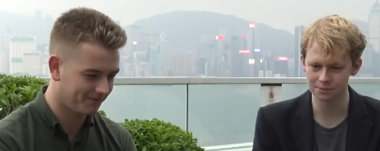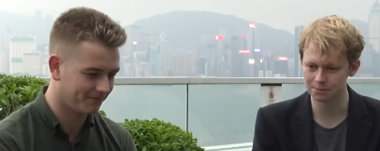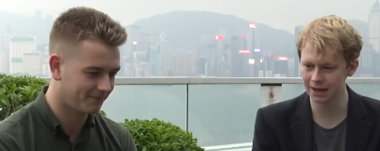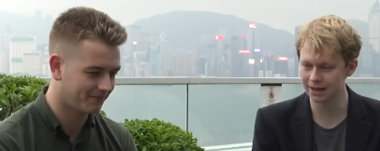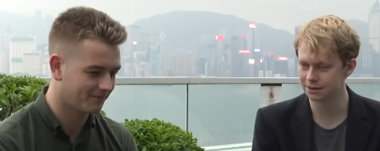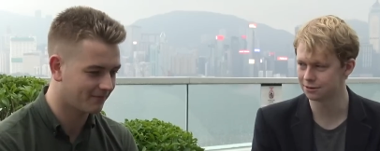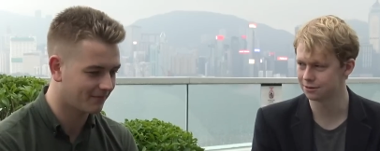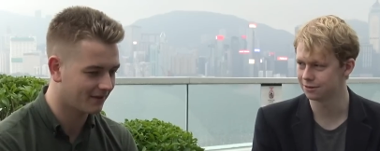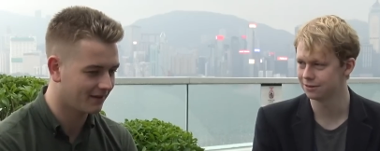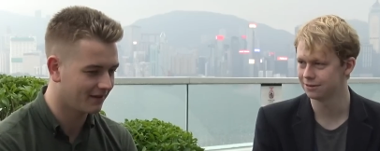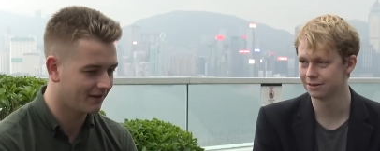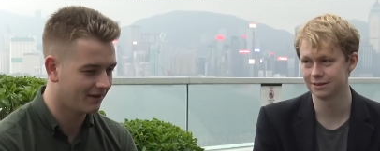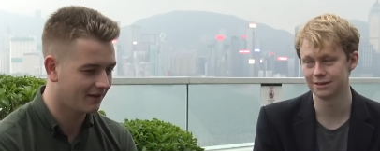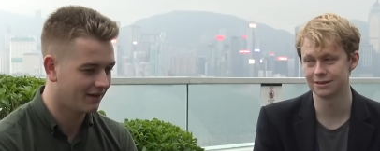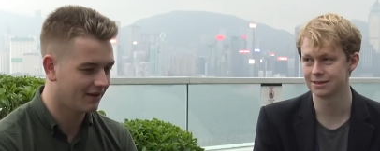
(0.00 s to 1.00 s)
Speaker 1: backdoor?
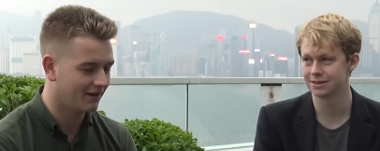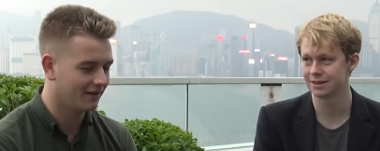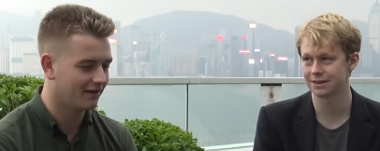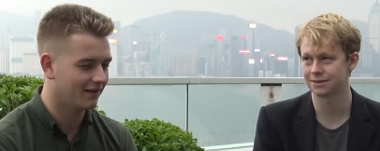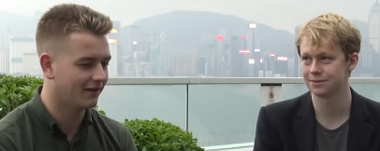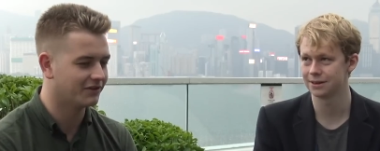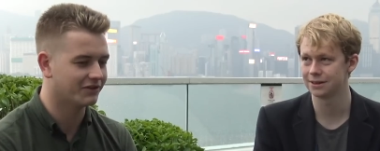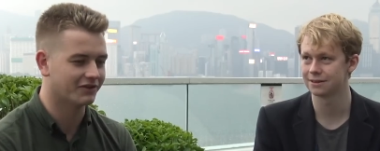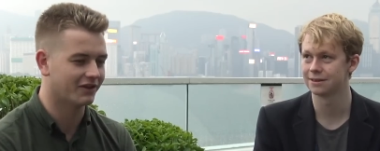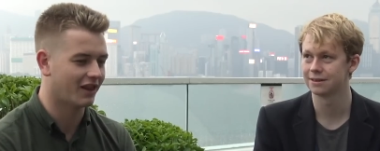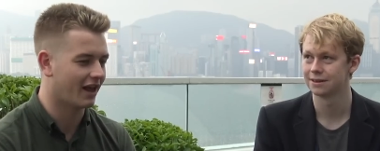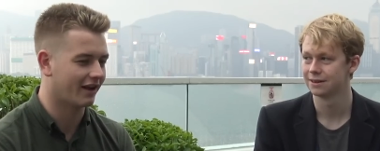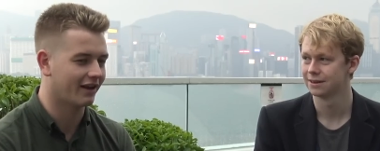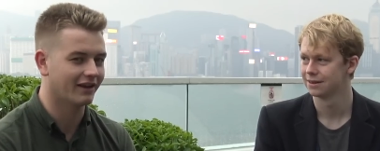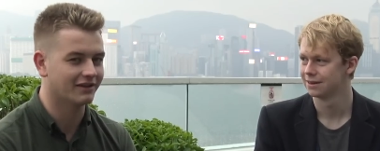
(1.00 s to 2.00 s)
And it's like well, just
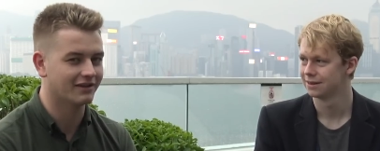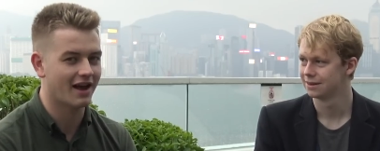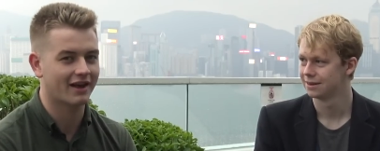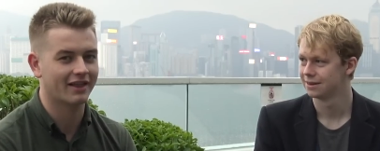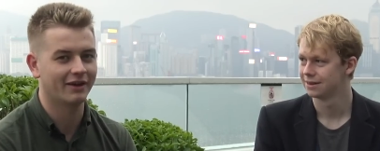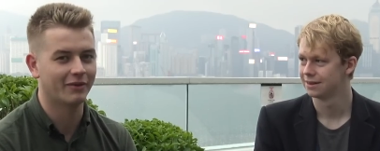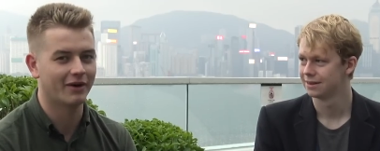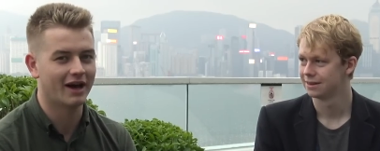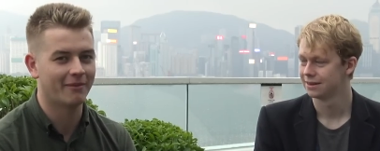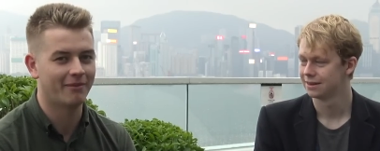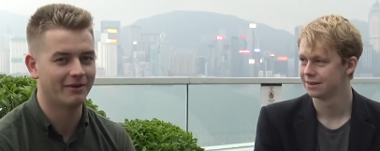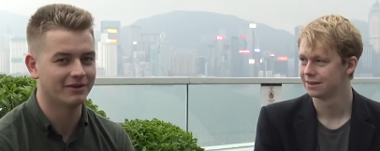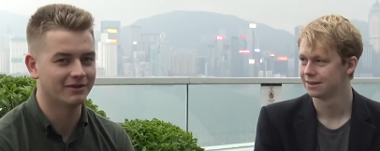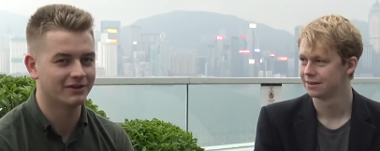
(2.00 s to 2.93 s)
like exactly what happened in